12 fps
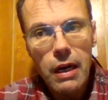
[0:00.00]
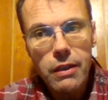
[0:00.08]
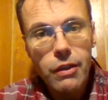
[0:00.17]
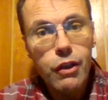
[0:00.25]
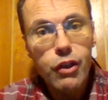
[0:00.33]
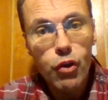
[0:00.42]

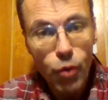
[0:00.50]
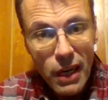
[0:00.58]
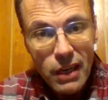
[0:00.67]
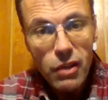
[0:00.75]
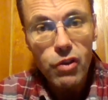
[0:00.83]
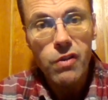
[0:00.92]

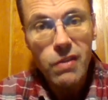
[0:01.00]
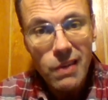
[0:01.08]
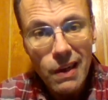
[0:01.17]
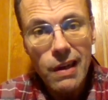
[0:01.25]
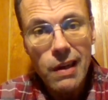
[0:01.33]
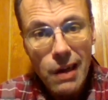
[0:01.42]
Situations
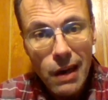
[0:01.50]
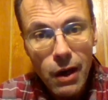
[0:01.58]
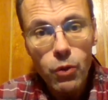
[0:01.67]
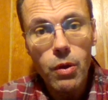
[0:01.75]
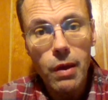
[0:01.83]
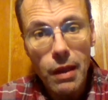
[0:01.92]
I
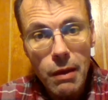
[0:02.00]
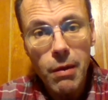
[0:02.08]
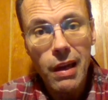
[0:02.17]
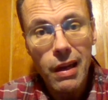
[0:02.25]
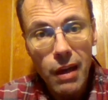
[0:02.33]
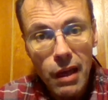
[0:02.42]
encounter in
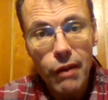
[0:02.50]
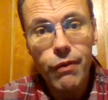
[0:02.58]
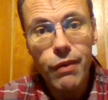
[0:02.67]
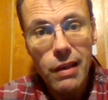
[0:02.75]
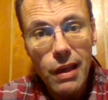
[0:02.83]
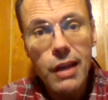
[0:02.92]
my life
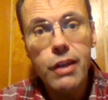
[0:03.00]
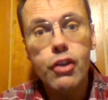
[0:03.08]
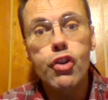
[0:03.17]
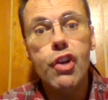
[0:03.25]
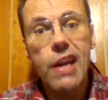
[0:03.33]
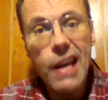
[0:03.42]
at
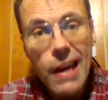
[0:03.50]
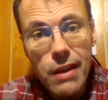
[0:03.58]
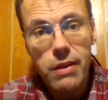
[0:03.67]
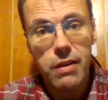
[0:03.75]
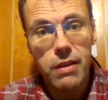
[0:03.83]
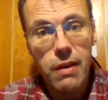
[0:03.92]
age 8.